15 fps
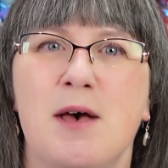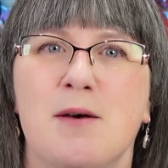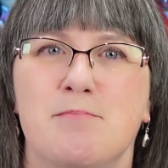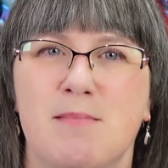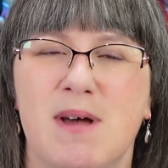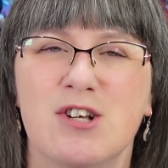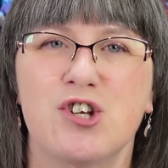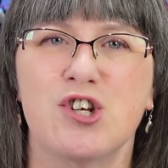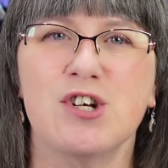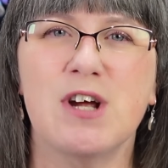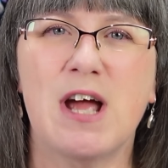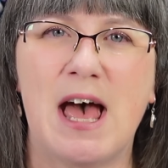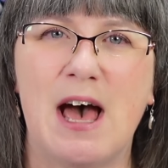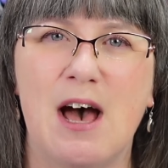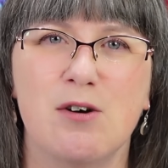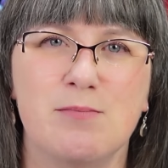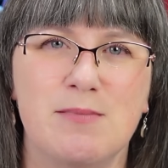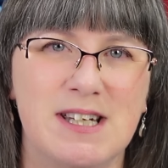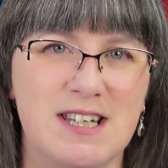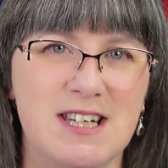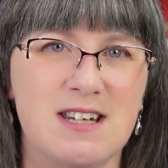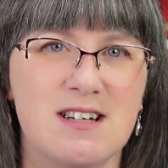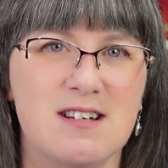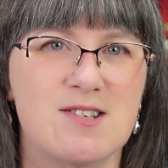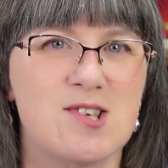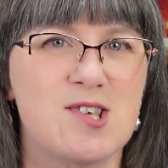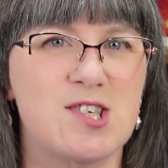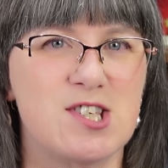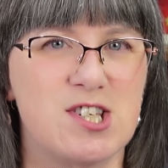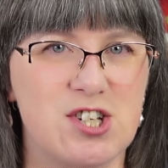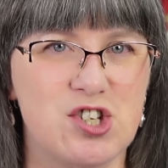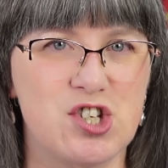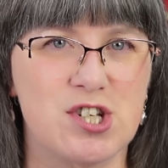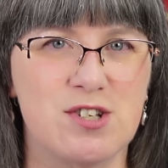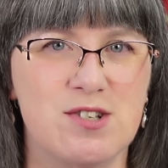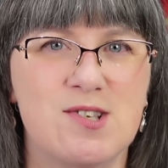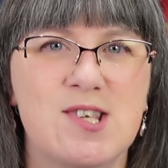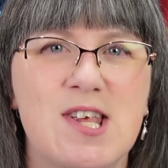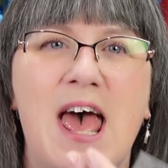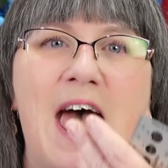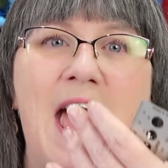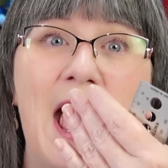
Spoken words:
measure how many stitches